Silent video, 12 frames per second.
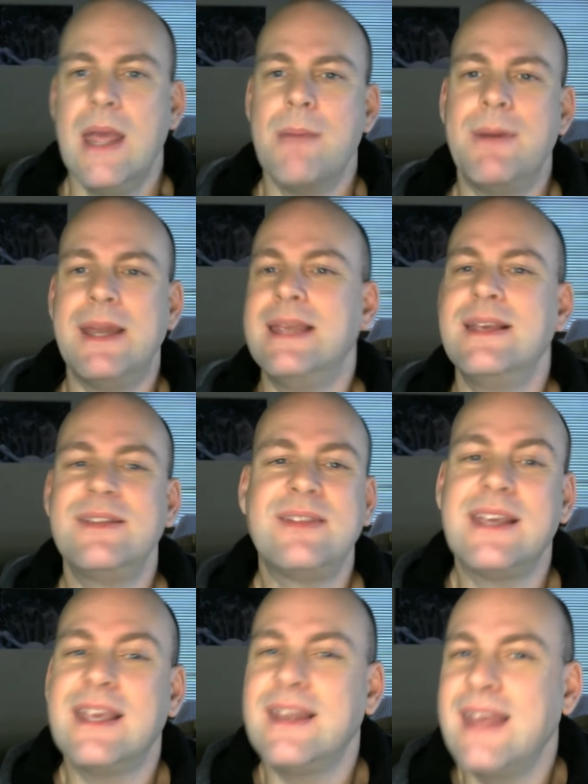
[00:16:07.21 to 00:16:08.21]
but he isn't
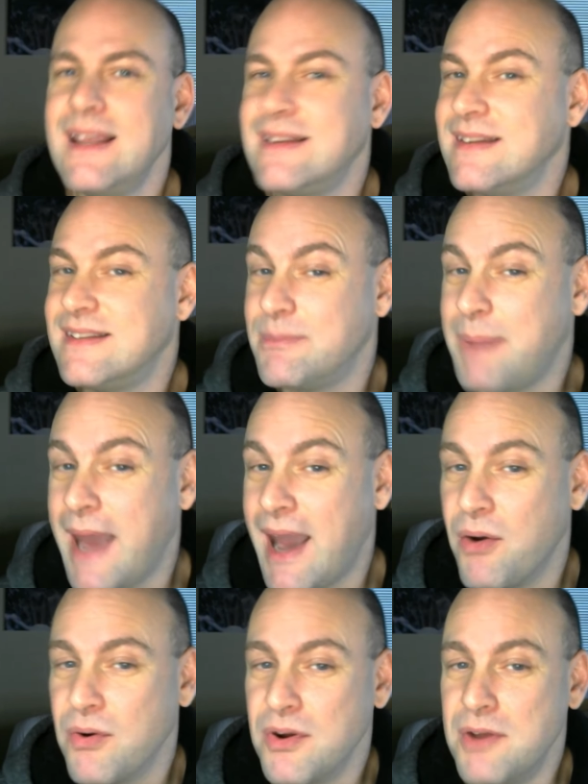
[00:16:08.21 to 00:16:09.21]
connected to
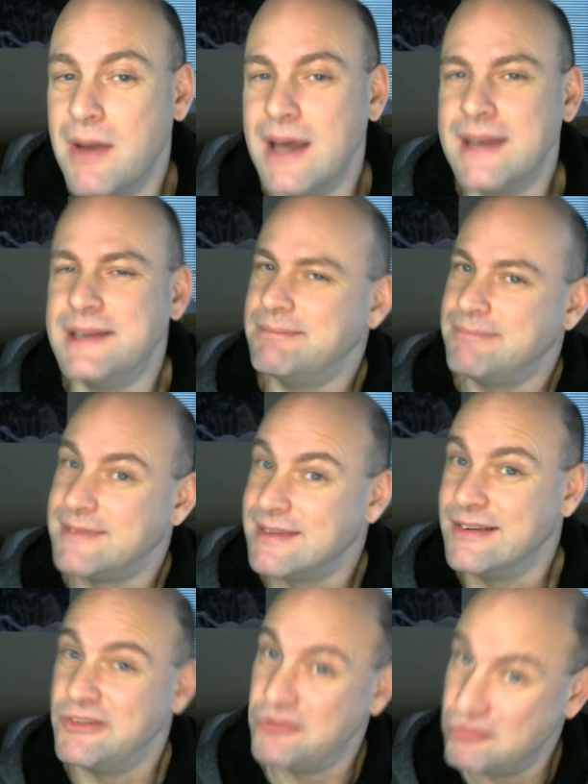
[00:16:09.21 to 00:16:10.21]
power and money,
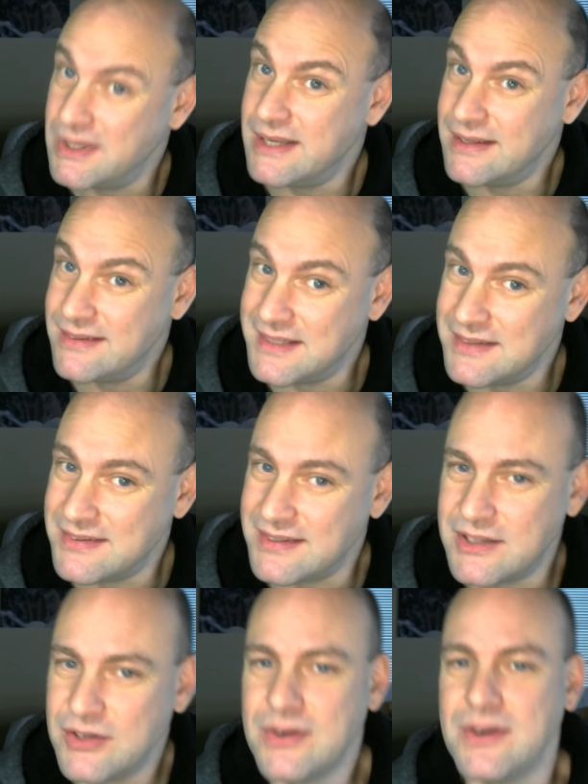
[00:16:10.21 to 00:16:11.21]
so he's
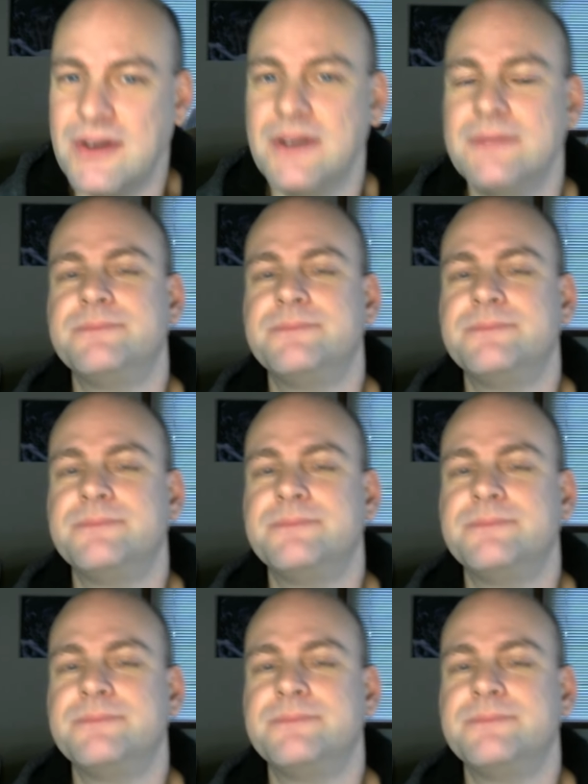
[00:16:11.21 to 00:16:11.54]
insecure.